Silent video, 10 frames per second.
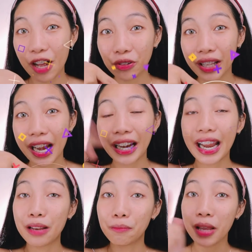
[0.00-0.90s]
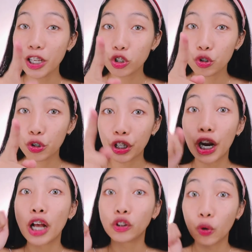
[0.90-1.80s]
down there and make sure
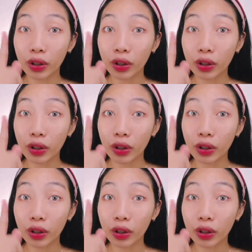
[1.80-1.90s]
to